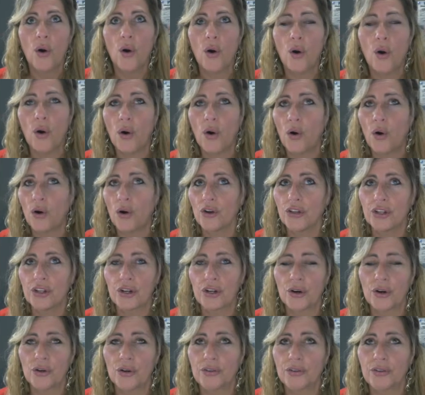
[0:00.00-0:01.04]
or, you
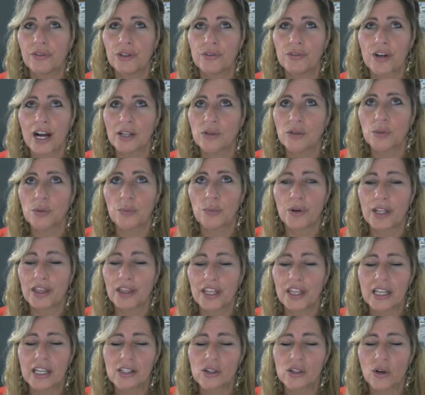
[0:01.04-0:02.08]
know, if you're trying to print
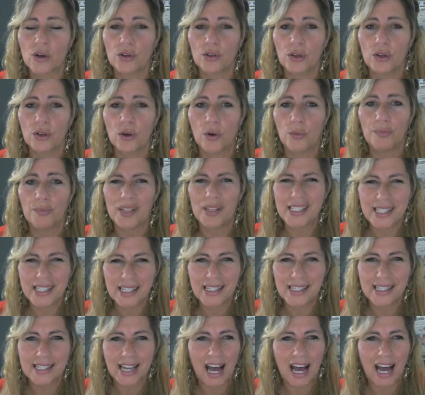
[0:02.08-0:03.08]
things on your business